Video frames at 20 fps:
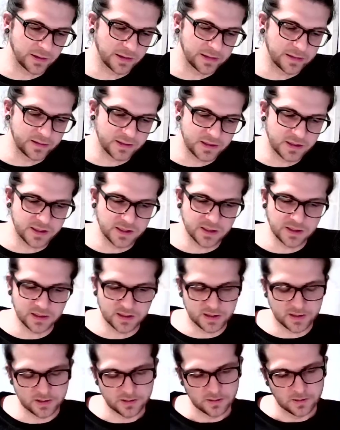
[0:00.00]
This
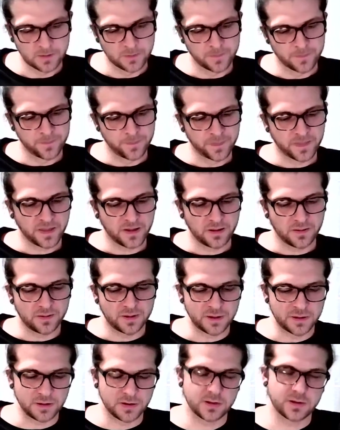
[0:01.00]
is
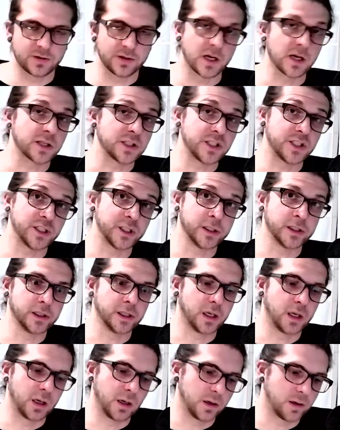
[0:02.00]
the destruction
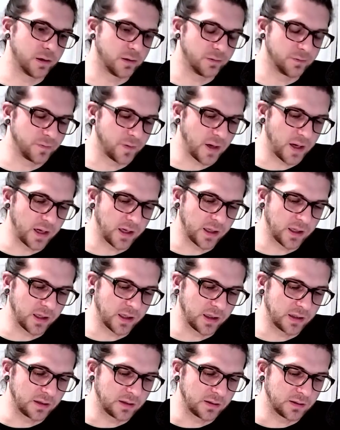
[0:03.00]
of
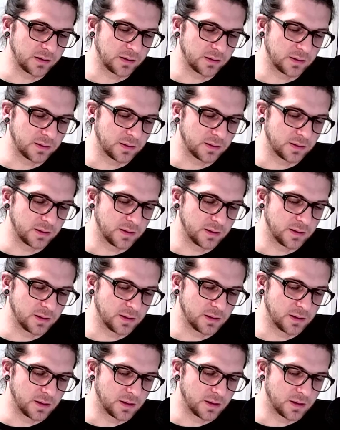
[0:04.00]
a
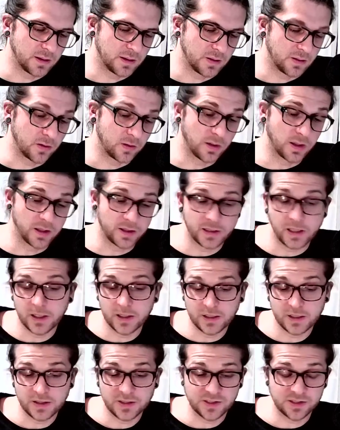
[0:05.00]
uh,
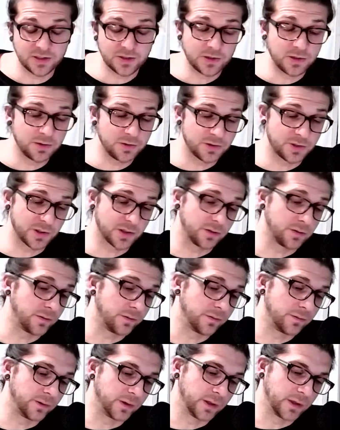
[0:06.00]
an institution,
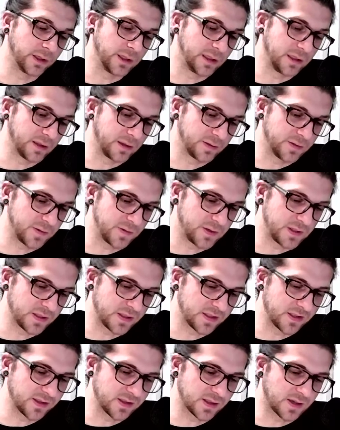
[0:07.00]
really.
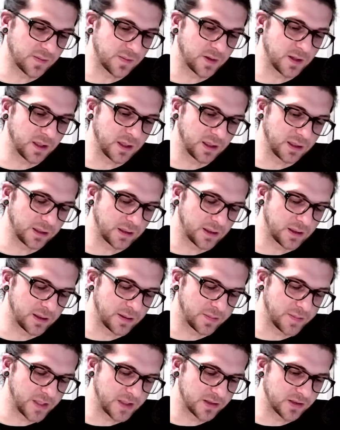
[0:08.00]
This is something
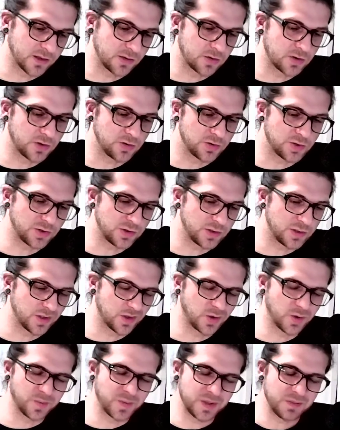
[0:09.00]
uh, institutions. It
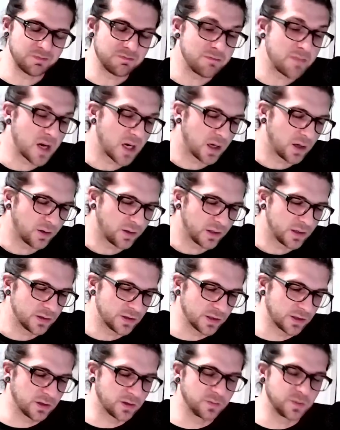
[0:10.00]
could be marriage.
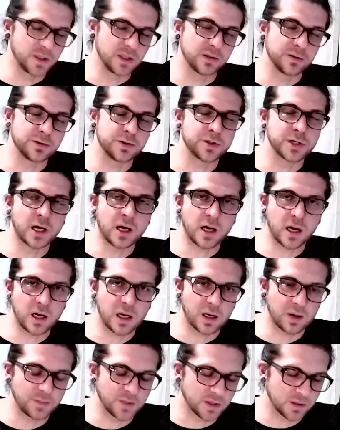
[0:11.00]
It could be a
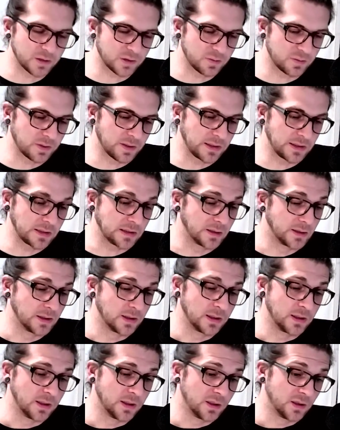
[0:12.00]
job. It could be
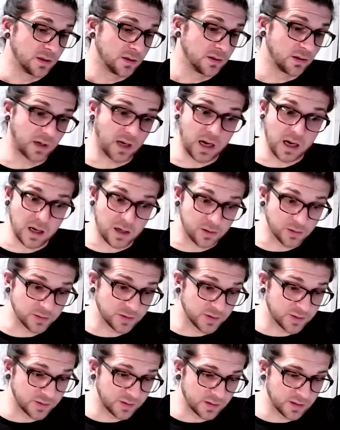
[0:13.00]
your
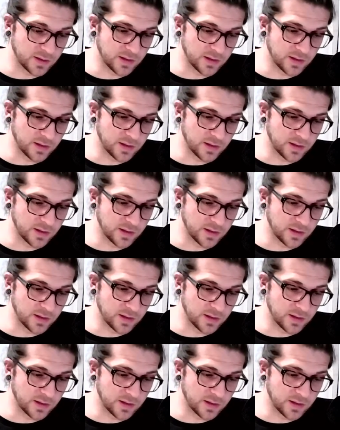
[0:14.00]
house.